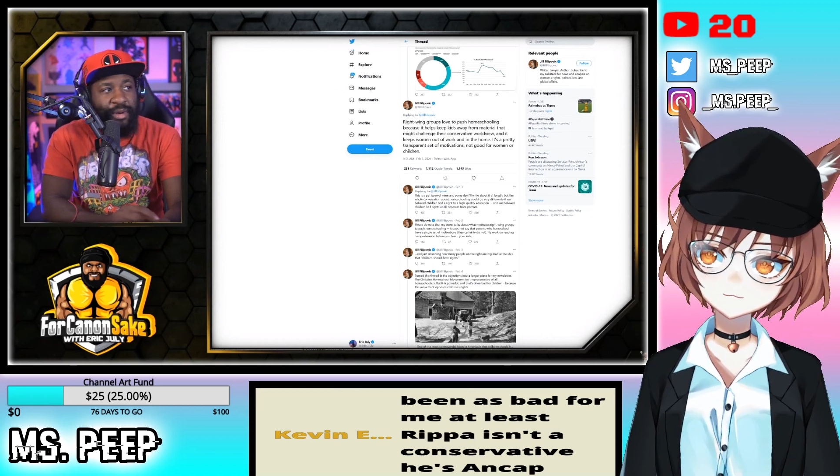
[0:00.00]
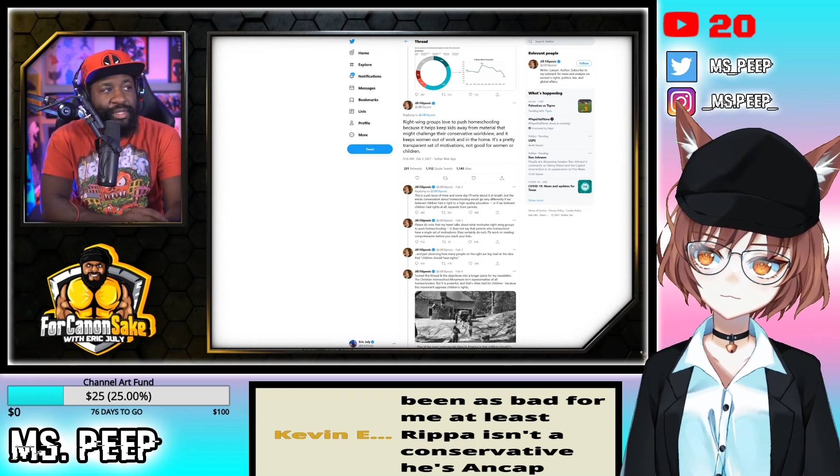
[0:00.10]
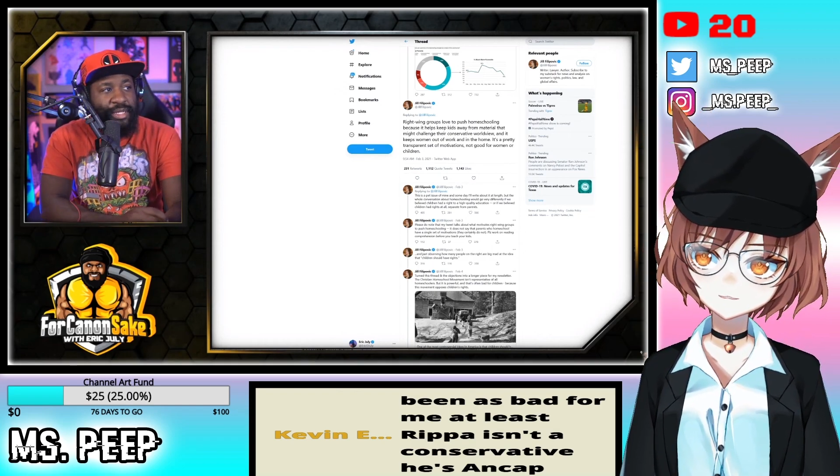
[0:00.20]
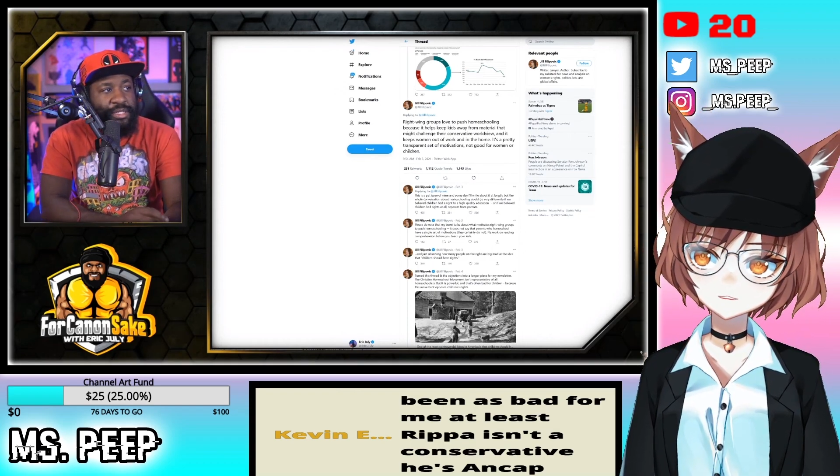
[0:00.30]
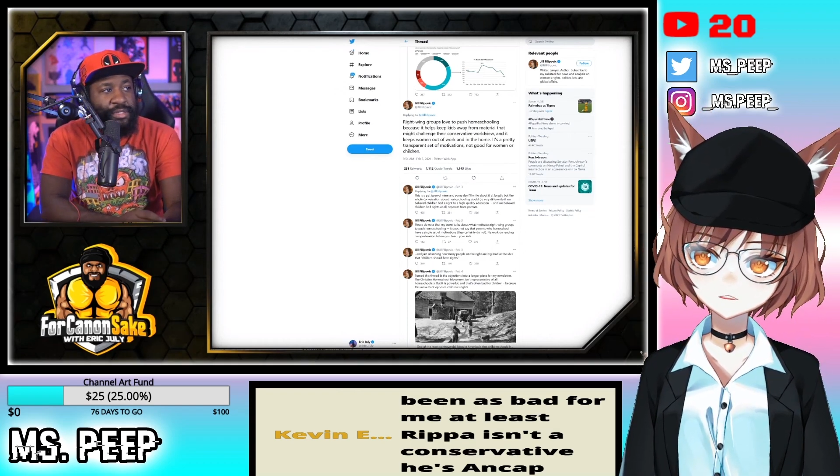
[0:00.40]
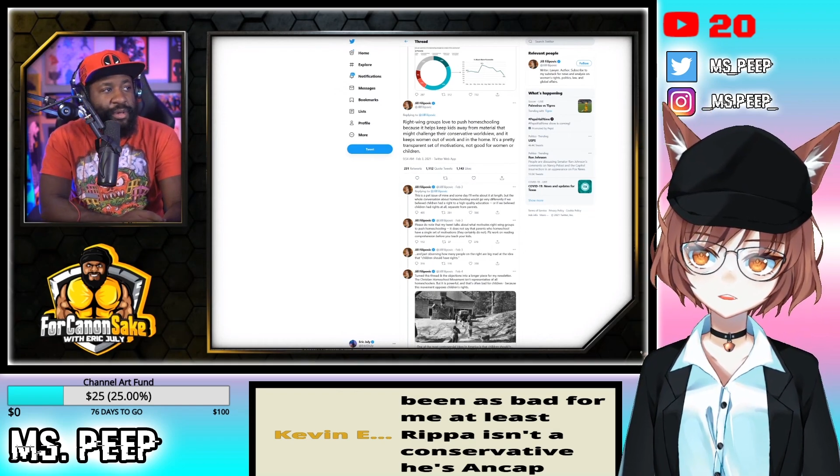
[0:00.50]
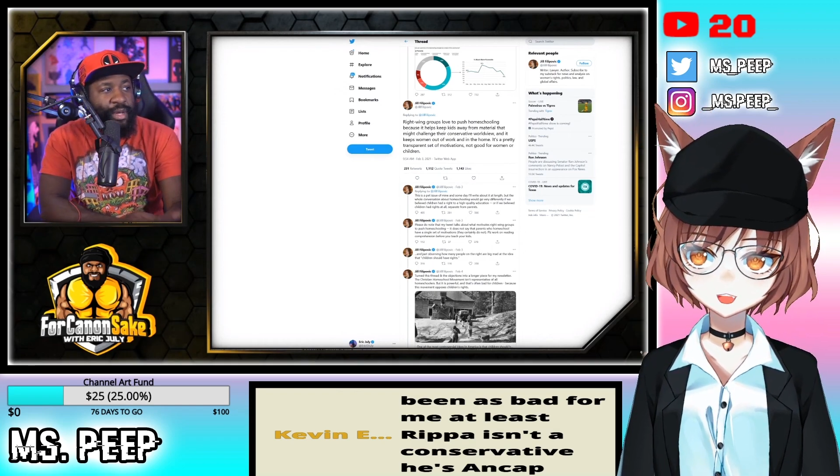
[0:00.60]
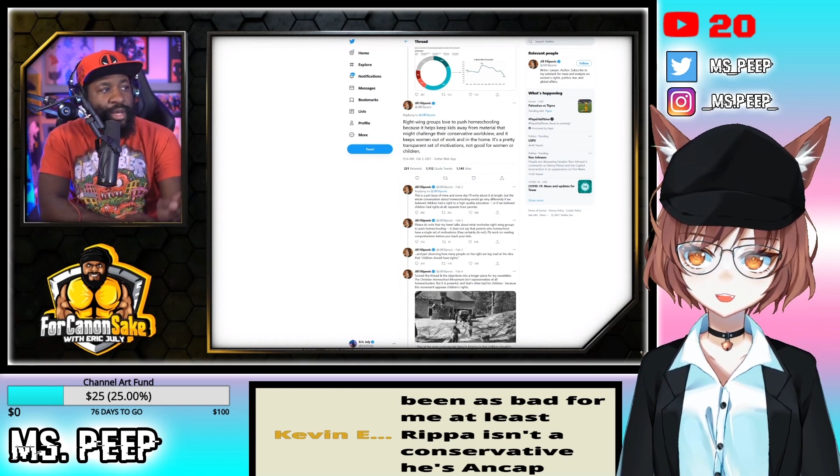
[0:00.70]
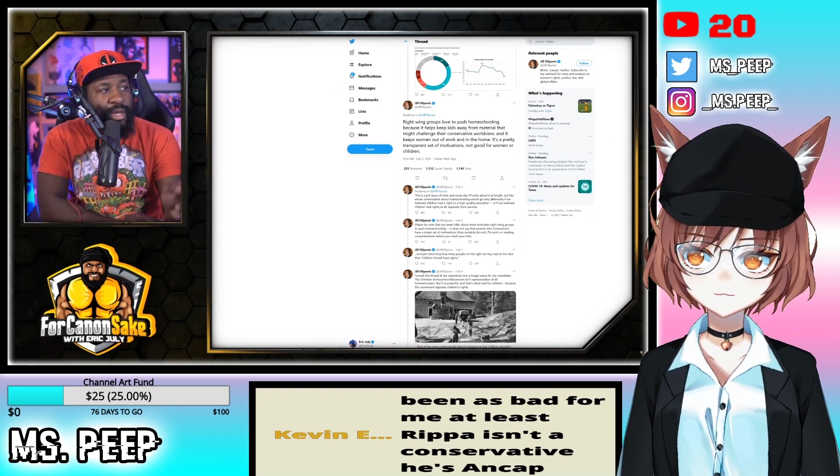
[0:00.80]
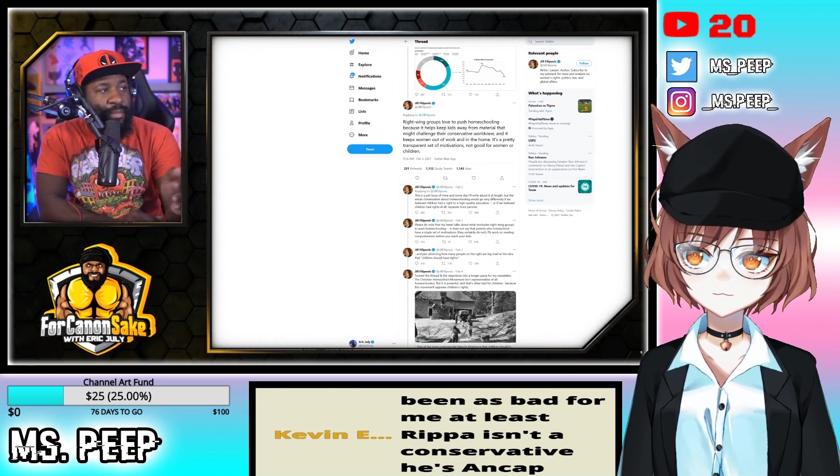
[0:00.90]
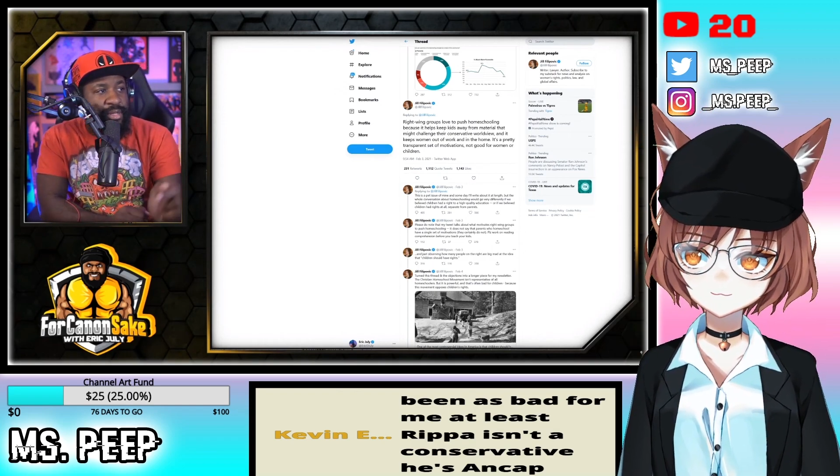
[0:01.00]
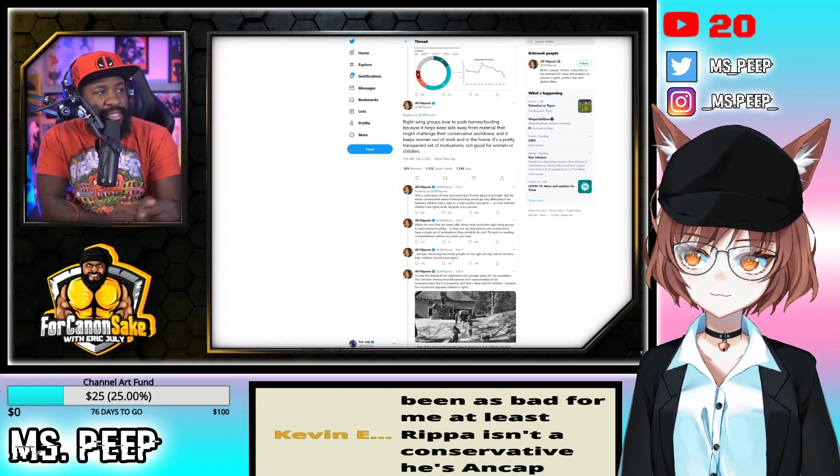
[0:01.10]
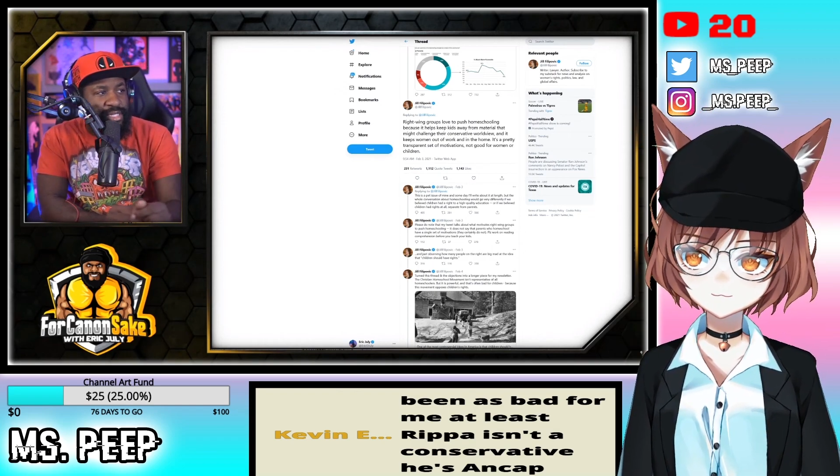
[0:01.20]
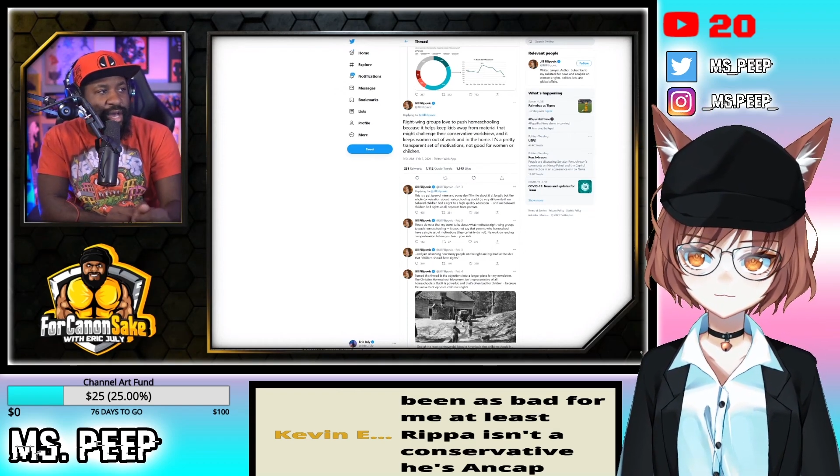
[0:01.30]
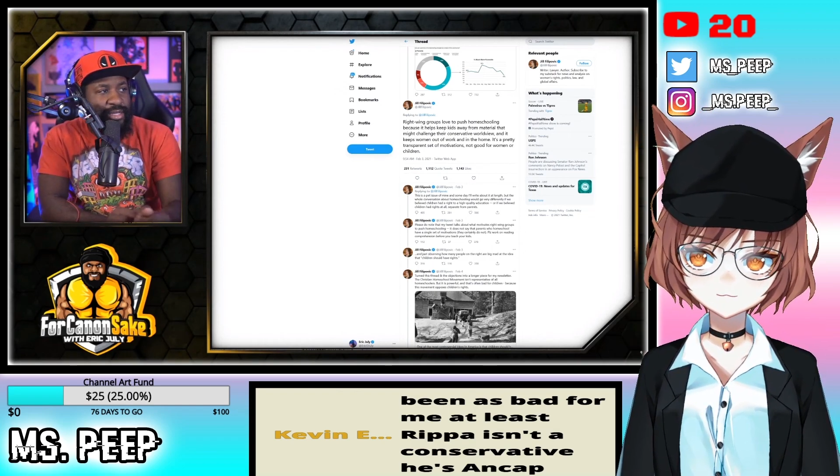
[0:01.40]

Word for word: That's interesting. But she also